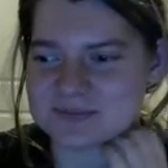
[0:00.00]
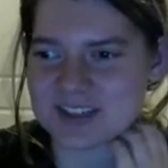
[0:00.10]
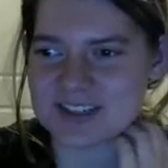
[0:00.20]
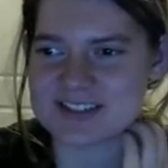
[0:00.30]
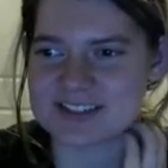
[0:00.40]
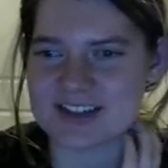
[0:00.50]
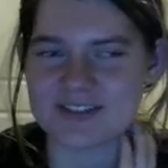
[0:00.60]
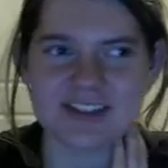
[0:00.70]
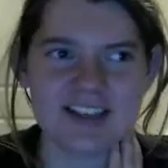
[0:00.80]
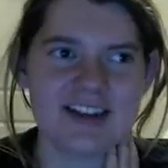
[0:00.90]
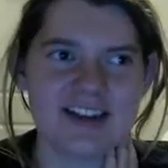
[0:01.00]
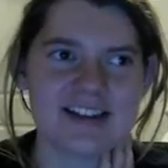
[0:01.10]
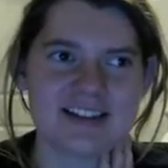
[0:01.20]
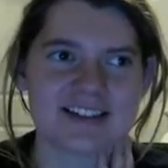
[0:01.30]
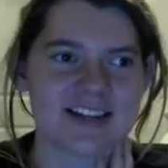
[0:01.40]
This is definitely an
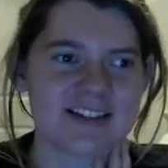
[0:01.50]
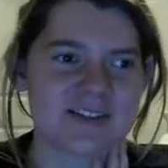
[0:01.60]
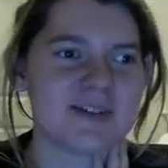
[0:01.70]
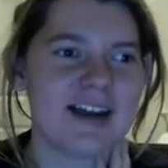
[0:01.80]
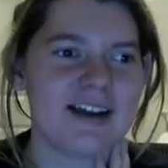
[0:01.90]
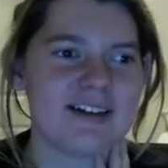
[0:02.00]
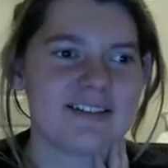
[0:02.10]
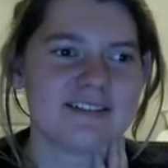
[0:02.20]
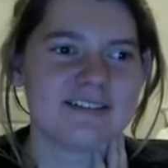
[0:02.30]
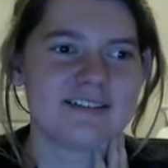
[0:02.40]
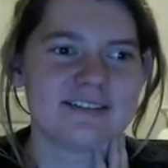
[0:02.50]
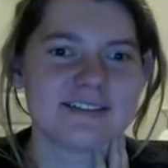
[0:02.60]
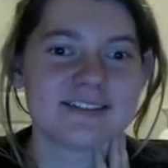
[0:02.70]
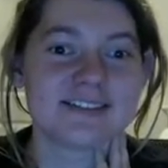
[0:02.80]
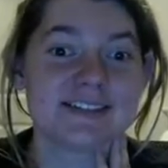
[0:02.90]
edit that takes a while
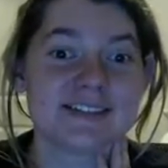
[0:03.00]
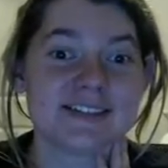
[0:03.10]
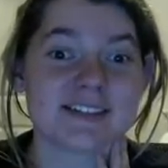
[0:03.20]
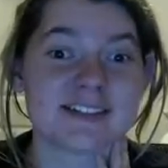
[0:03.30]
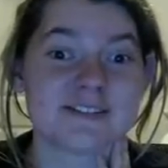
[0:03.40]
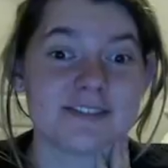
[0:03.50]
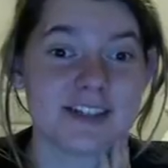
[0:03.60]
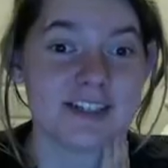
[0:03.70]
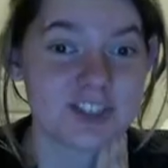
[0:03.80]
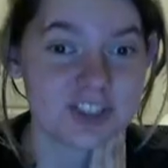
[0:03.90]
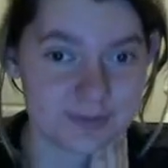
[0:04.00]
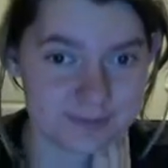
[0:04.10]
to finish.